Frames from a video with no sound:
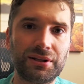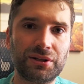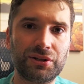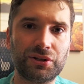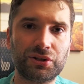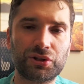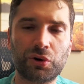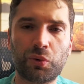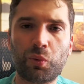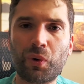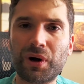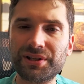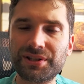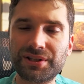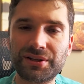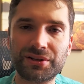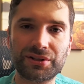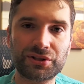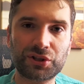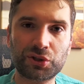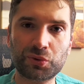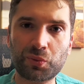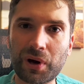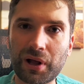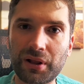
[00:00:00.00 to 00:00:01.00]
So once
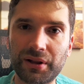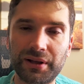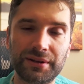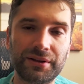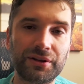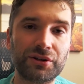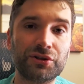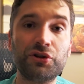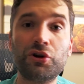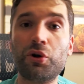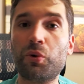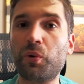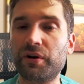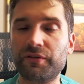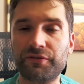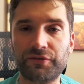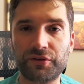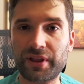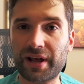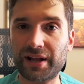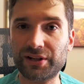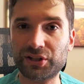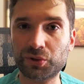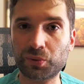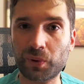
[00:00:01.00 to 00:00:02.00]
there's a swelling, there's nowhere for
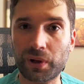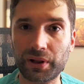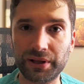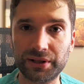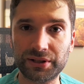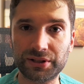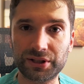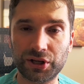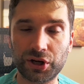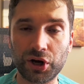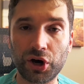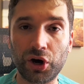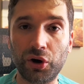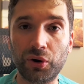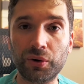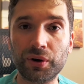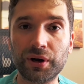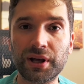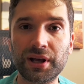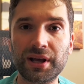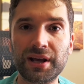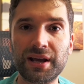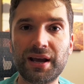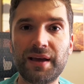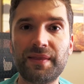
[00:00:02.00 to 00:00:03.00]
that swelling to go.
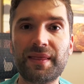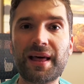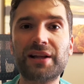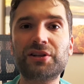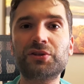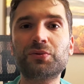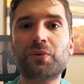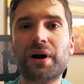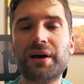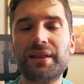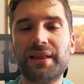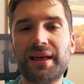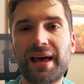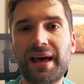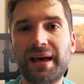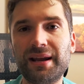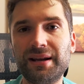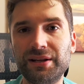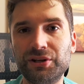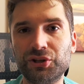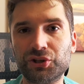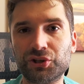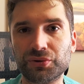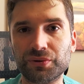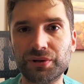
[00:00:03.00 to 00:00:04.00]
And that's why the head
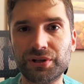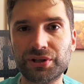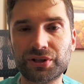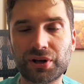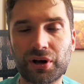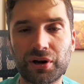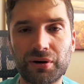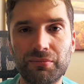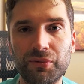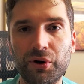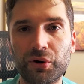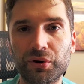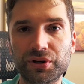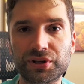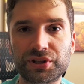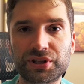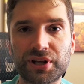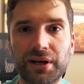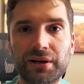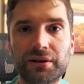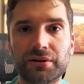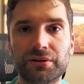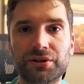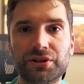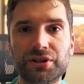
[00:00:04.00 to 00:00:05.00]
injuries on a
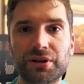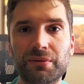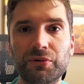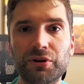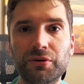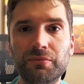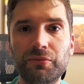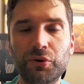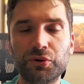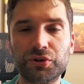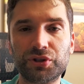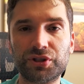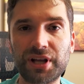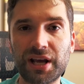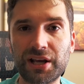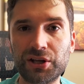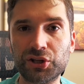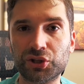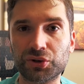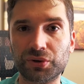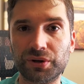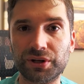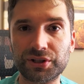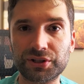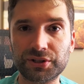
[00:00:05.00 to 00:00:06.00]
motorcycle are some of the most
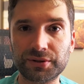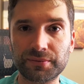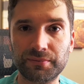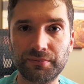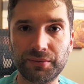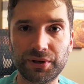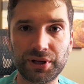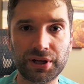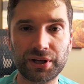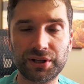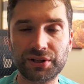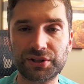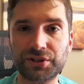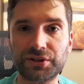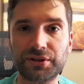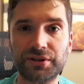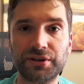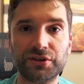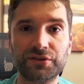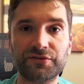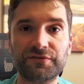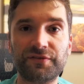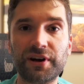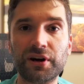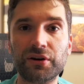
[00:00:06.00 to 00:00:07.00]
dangerous, because
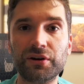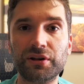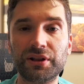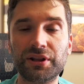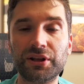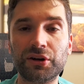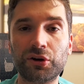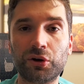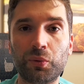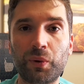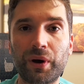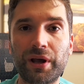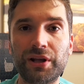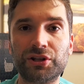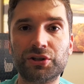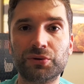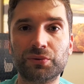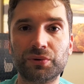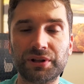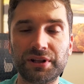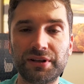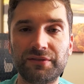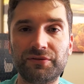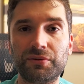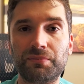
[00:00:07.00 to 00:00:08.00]
there's very little way to
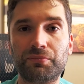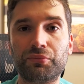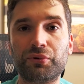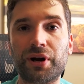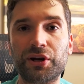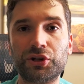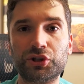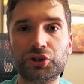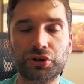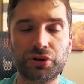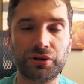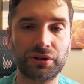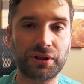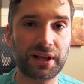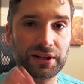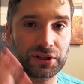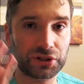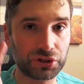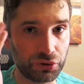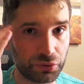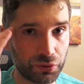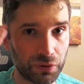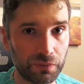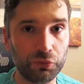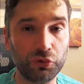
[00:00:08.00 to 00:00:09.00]
relieve the pressure unless
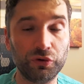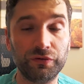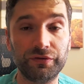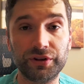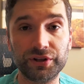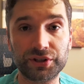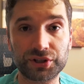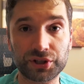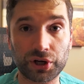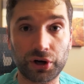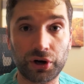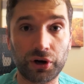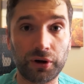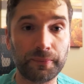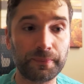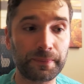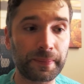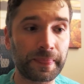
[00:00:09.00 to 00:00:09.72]
you remove the skull.